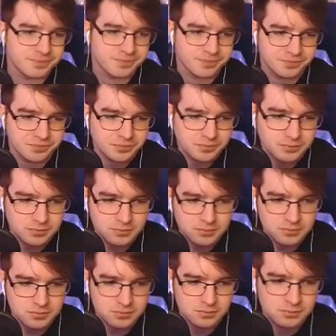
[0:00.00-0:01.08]

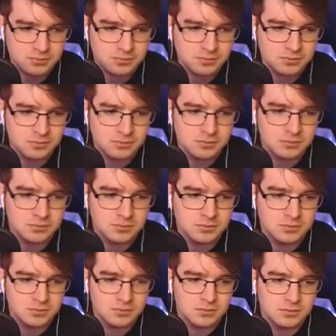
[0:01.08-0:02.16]

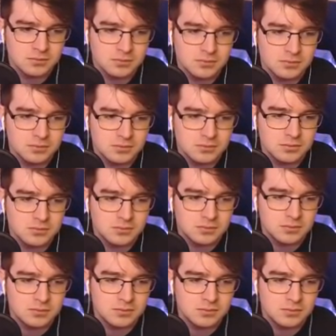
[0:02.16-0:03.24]

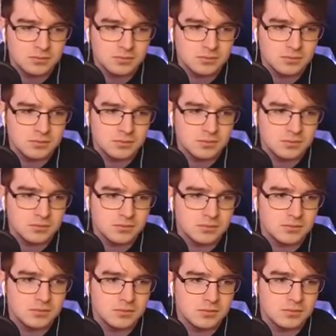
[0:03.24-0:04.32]

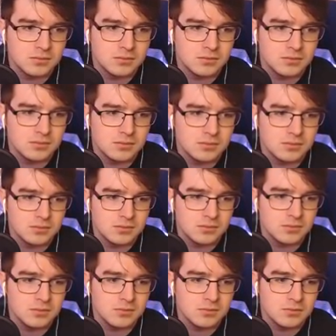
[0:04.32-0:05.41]

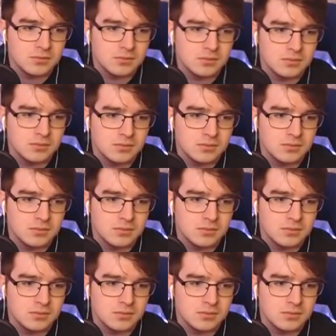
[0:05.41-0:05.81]
No words are spoken by the person on screen.